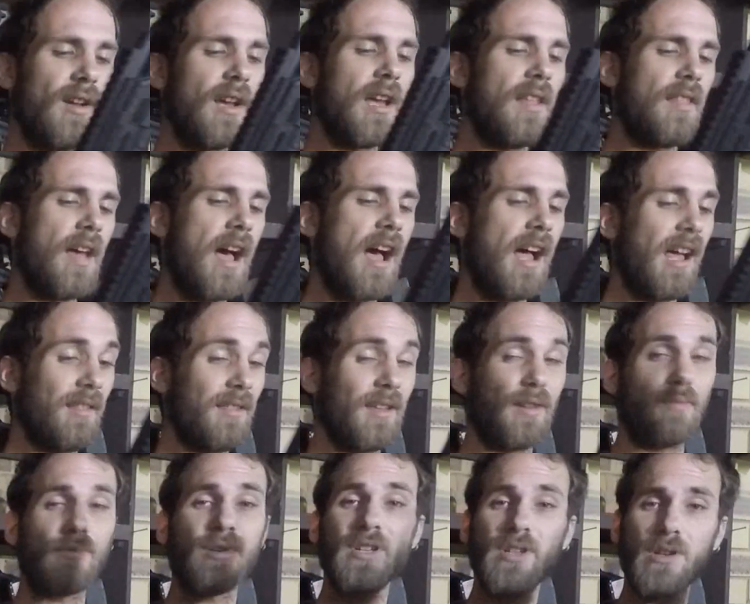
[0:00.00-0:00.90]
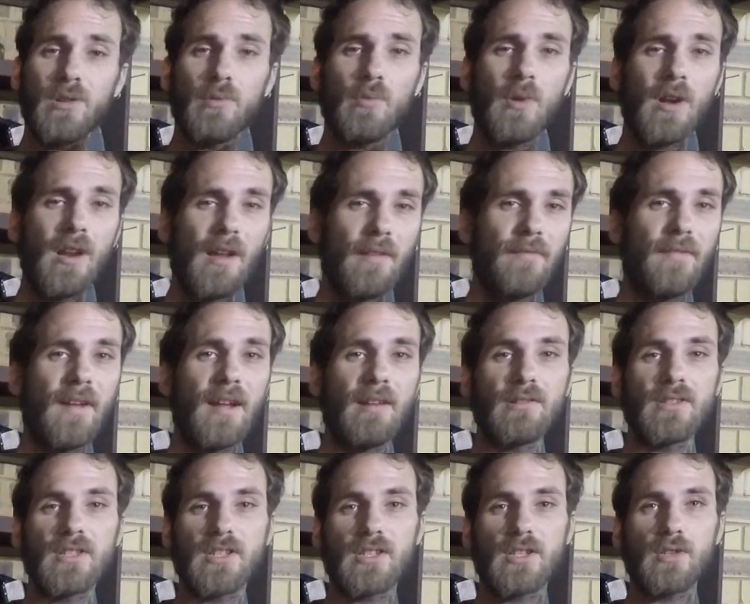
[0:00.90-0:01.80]
The original one I found
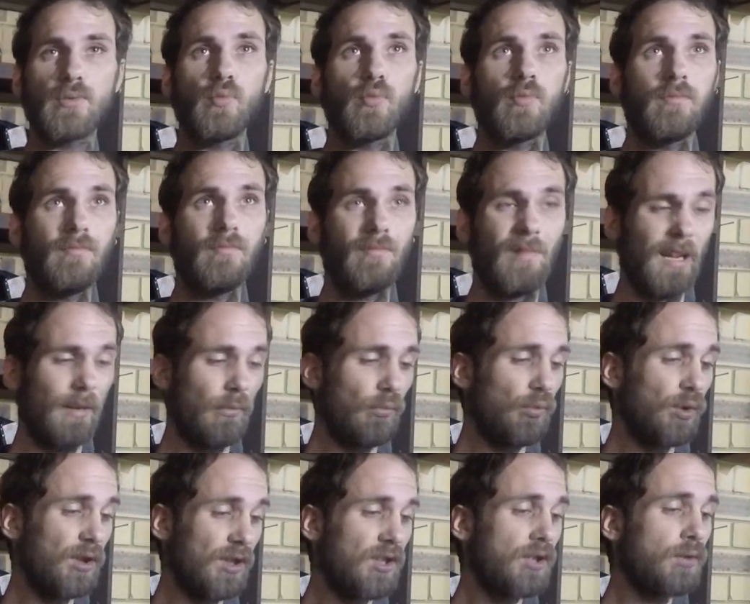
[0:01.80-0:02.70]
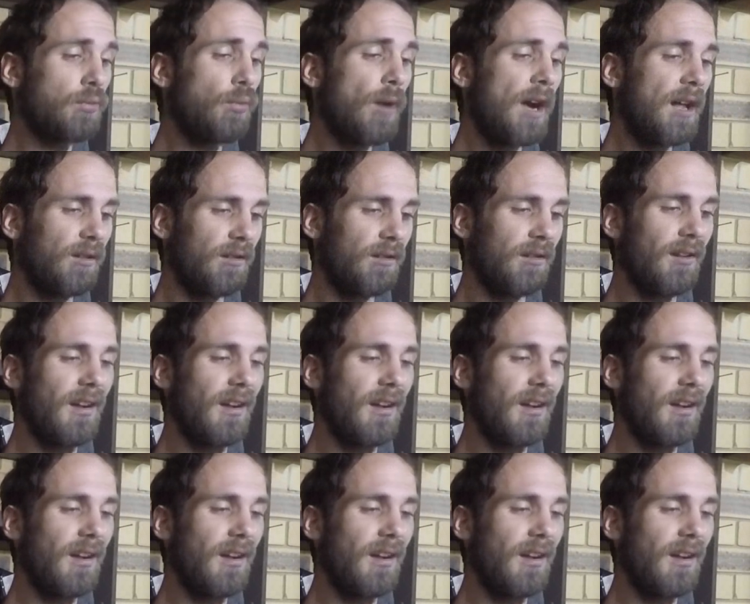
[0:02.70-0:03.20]
would swell